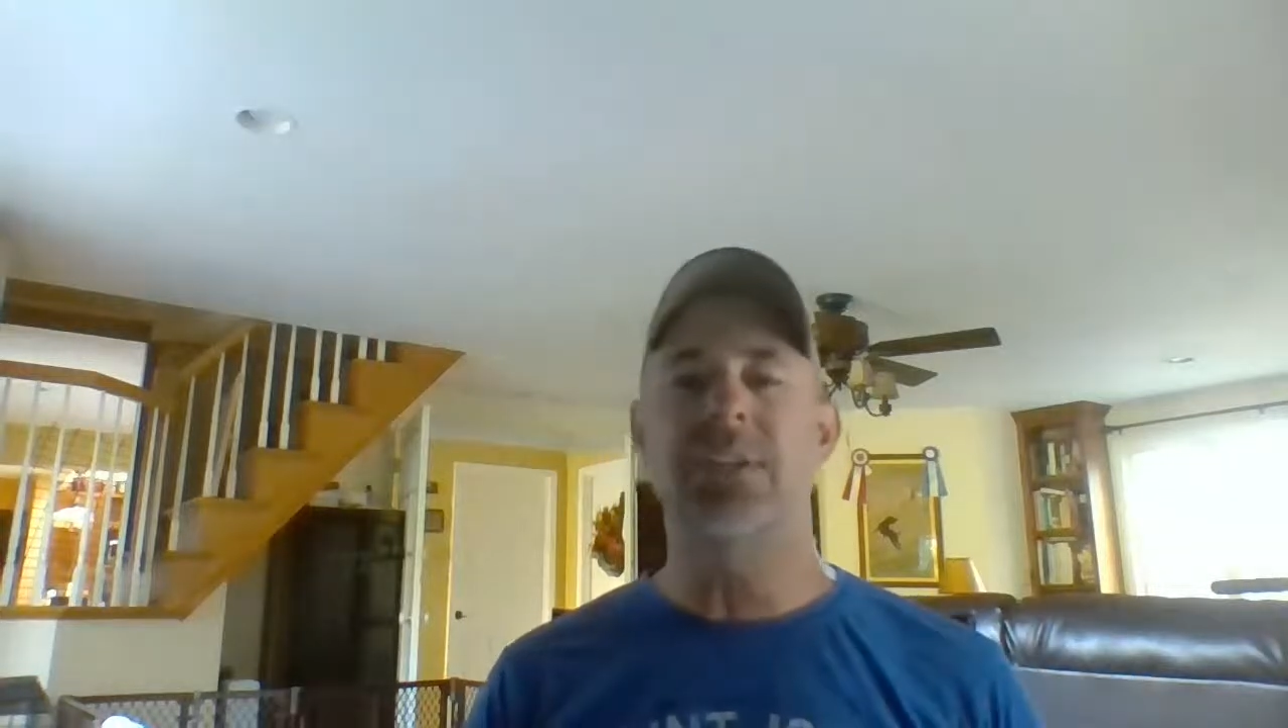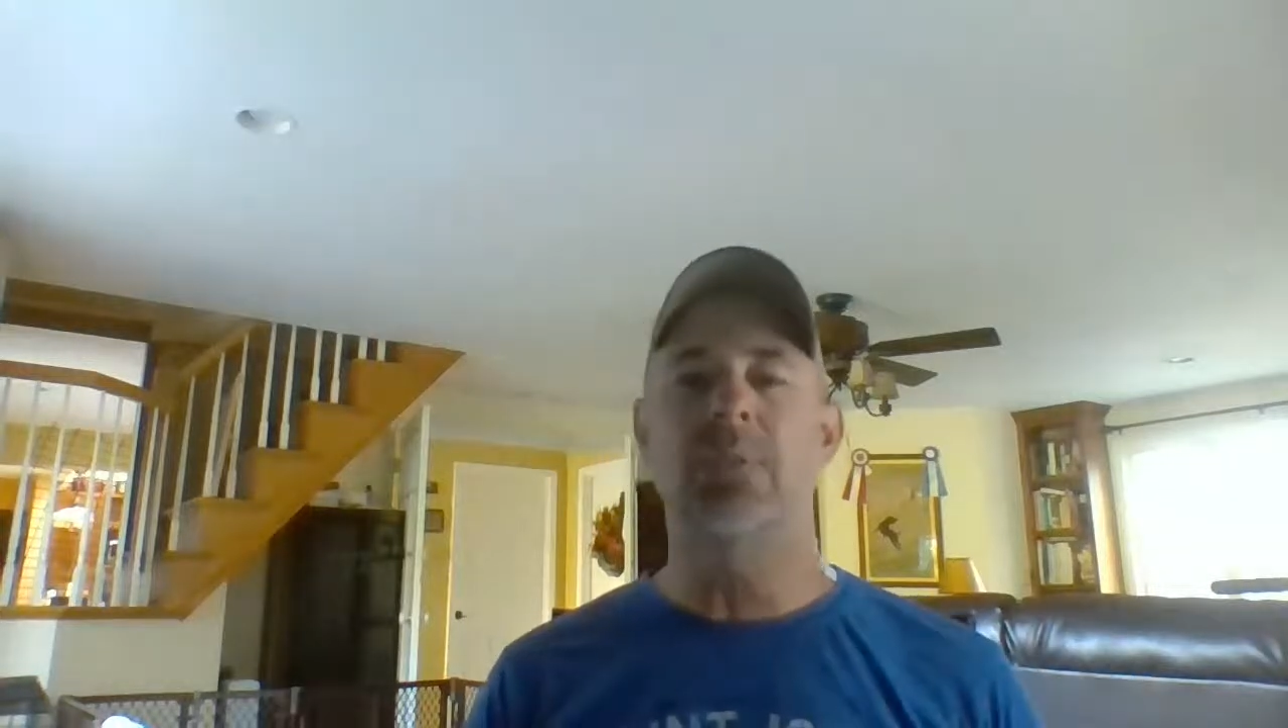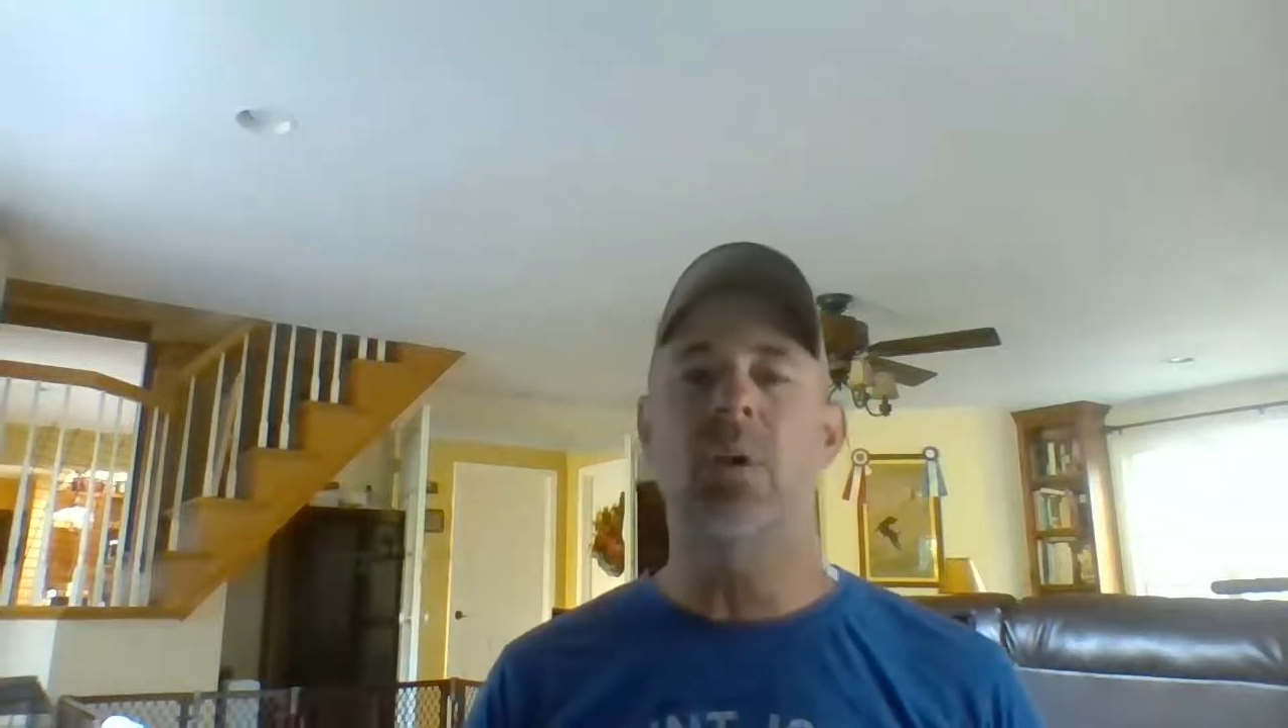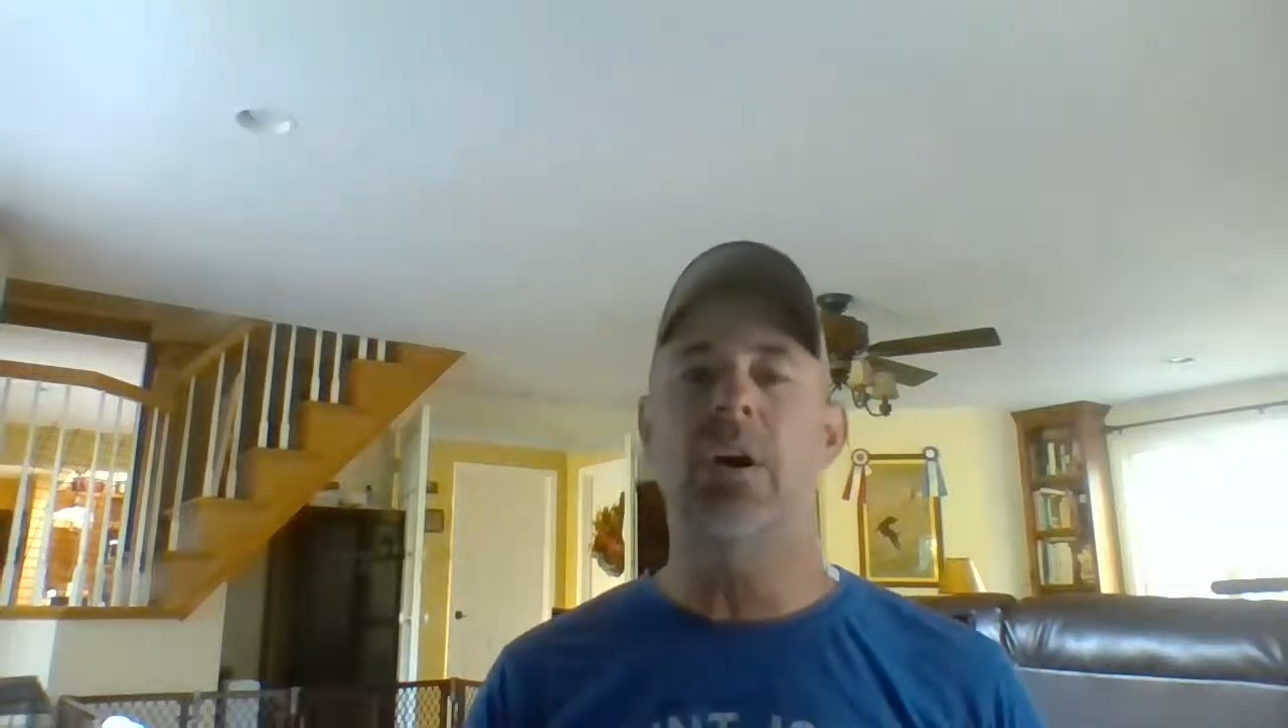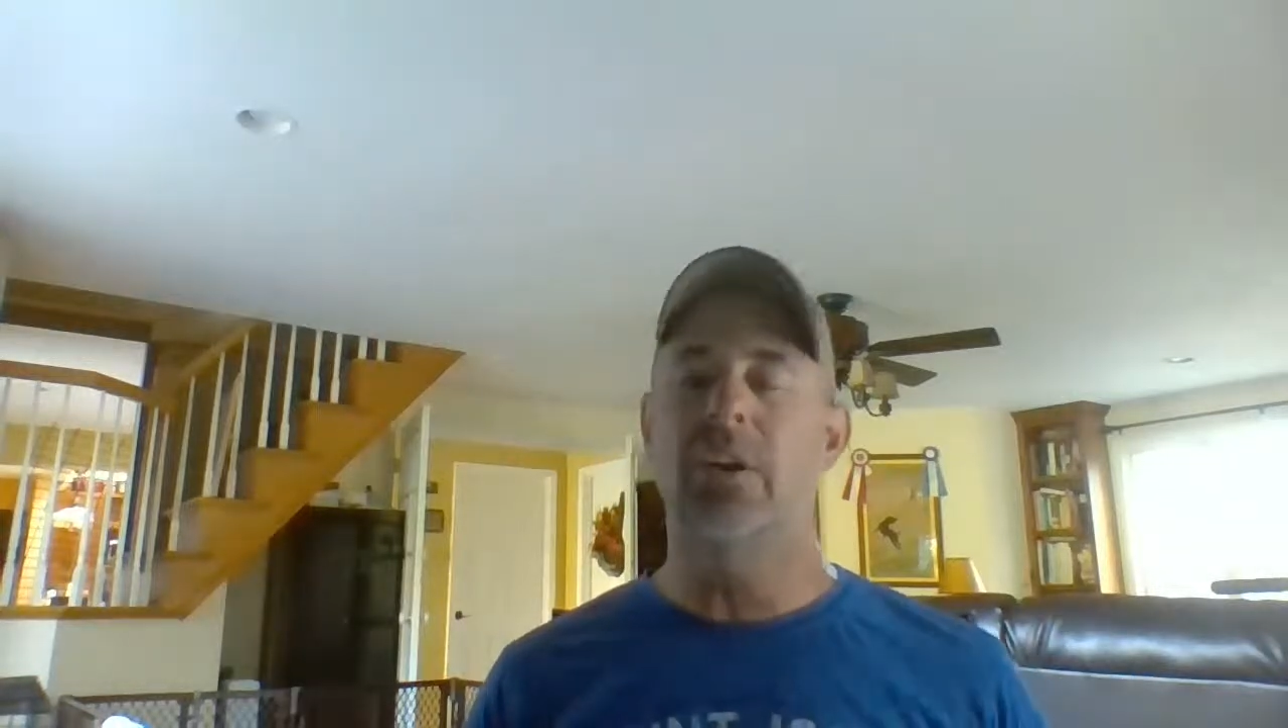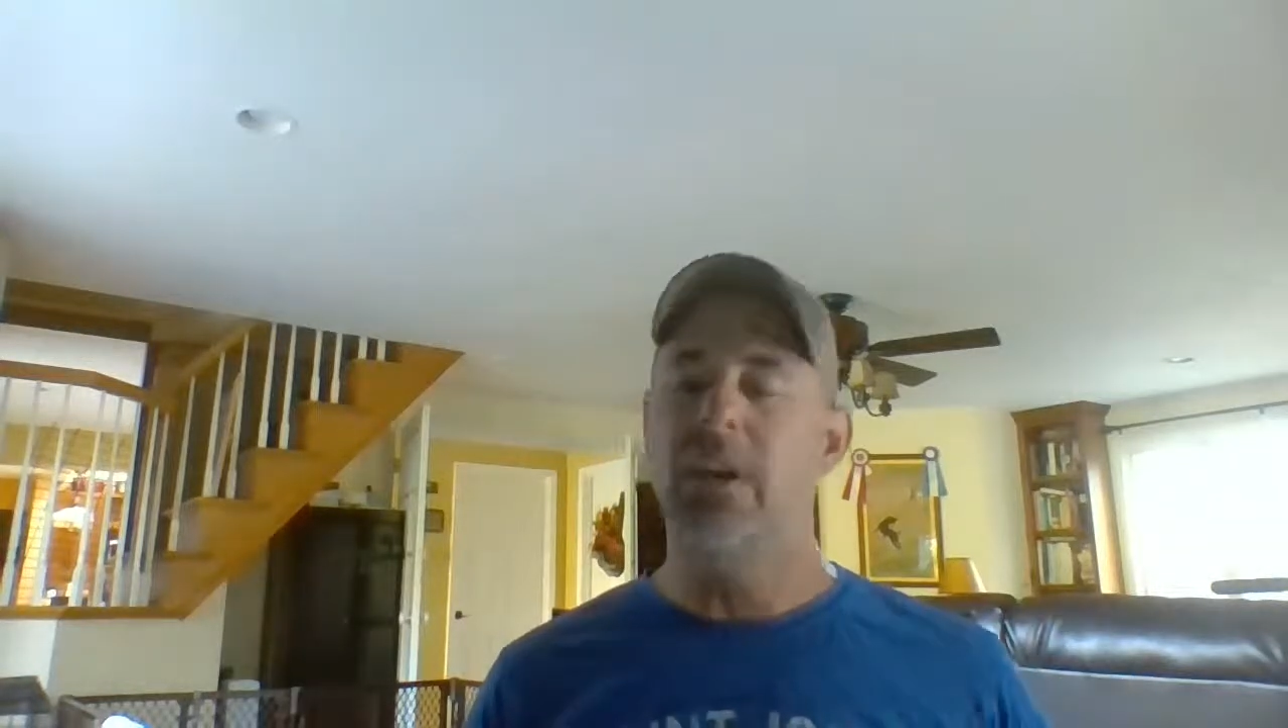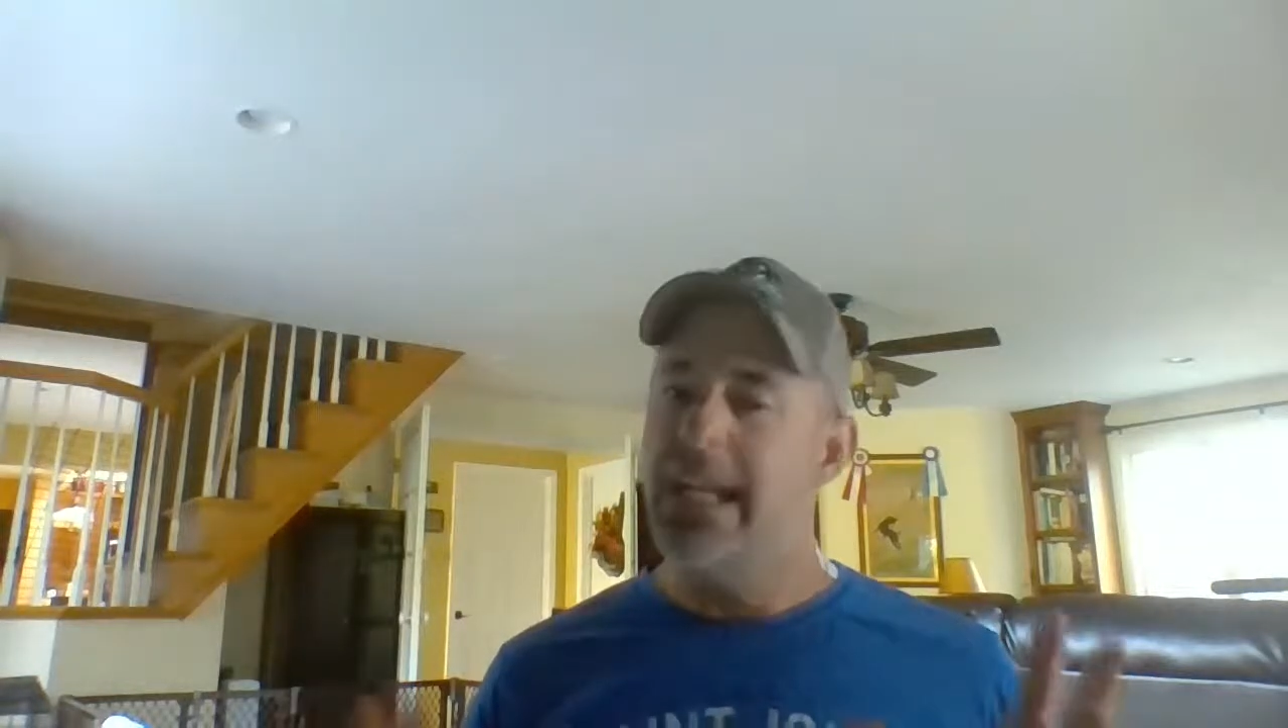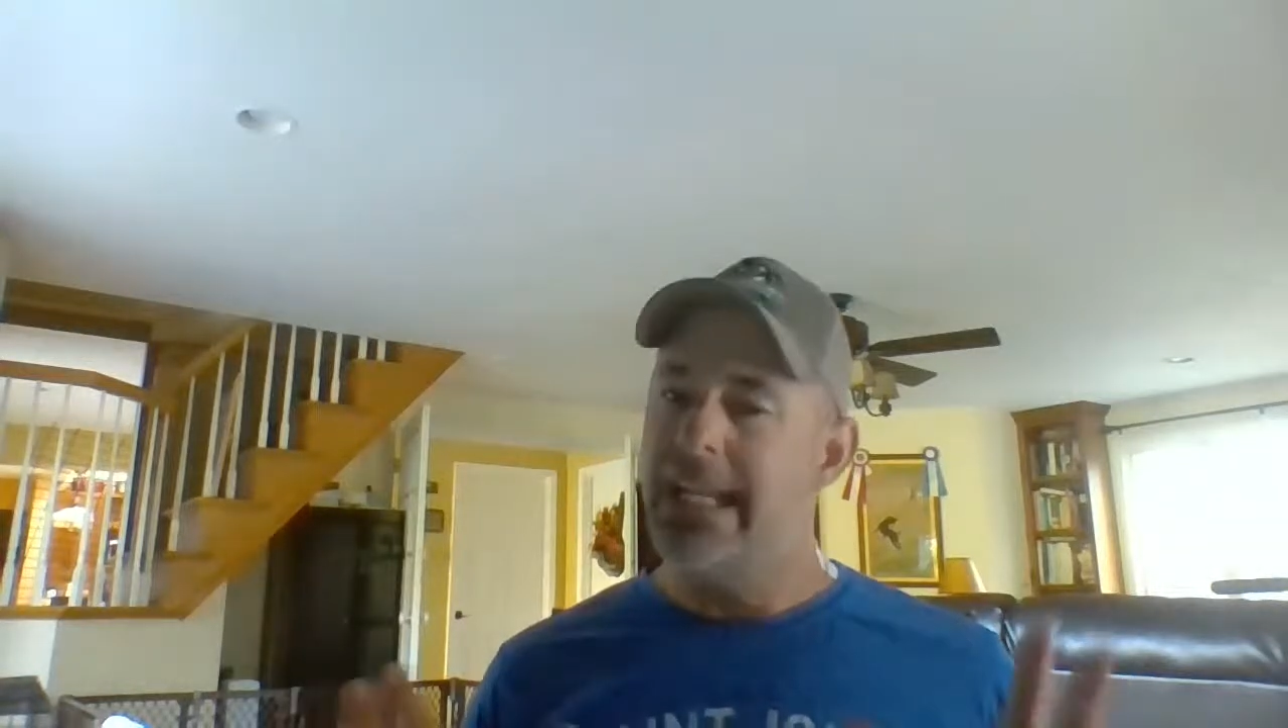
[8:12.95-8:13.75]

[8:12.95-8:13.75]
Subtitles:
on water.